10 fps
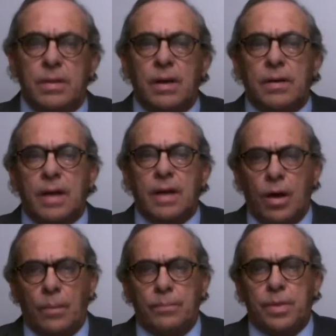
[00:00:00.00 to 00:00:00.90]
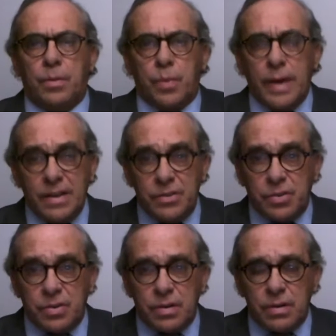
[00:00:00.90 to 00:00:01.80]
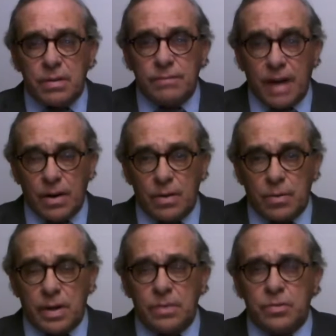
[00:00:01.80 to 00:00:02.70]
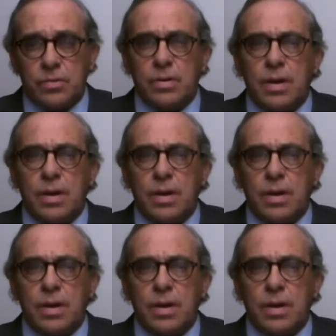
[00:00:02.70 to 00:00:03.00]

help the rich, the very rich,